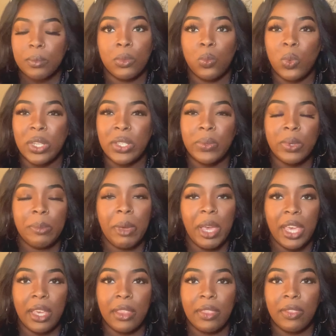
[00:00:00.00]
Once we
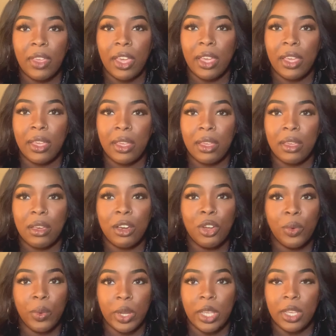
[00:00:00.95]
made that
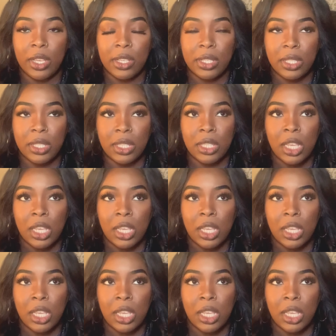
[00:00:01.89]
agreement,